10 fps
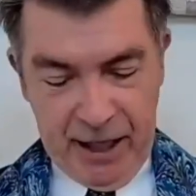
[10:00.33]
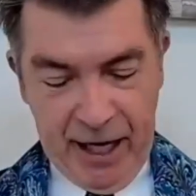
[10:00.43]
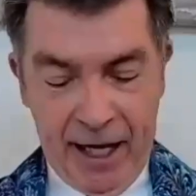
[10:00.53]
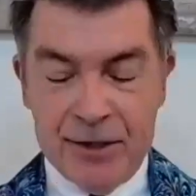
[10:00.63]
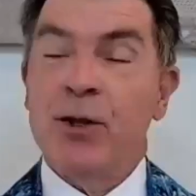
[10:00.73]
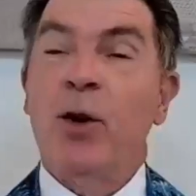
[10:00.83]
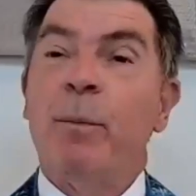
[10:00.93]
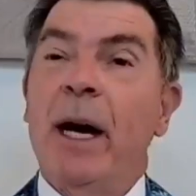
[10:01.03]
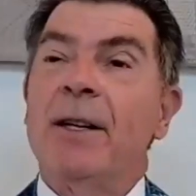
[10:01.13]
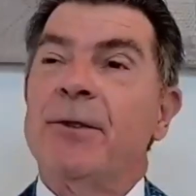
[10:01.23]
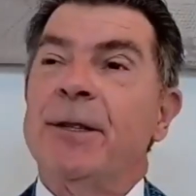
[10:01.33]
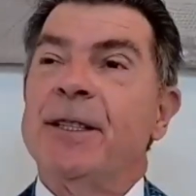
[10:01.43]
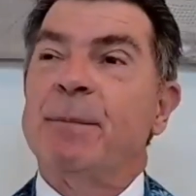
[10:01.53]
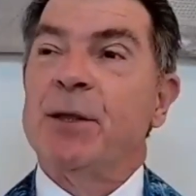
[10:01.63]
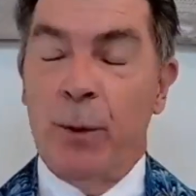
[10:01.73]
has no
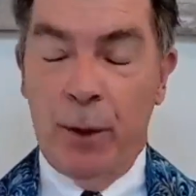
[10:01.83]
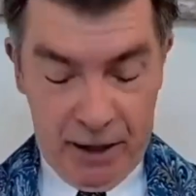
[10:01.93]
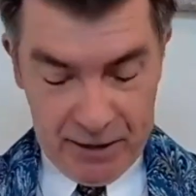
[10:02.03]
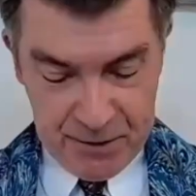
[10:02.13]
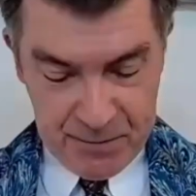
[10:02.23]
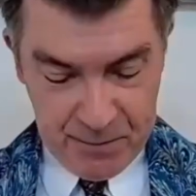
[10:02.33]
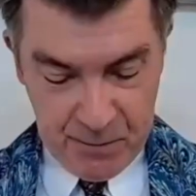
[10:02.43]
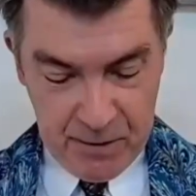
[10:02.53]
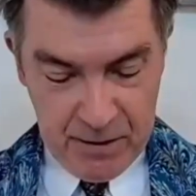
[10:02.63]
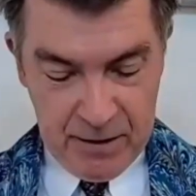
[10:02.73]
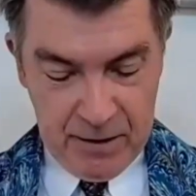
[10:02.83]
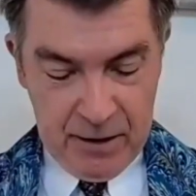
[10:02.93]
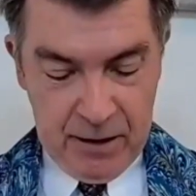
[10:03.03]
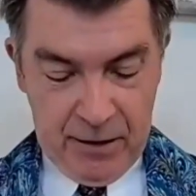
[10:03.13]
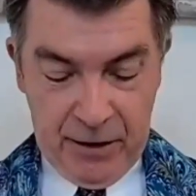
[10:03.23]
boundaries between us.
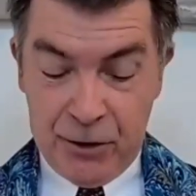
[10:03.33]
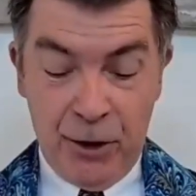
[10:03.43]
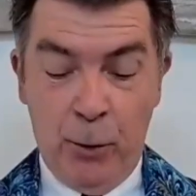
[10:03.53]
There's no